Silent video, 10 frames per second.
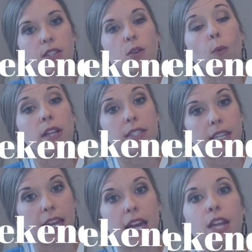So once
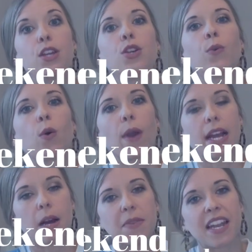again, you will
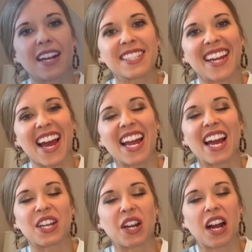wake up the next day
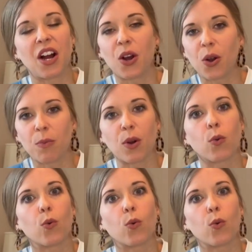and your home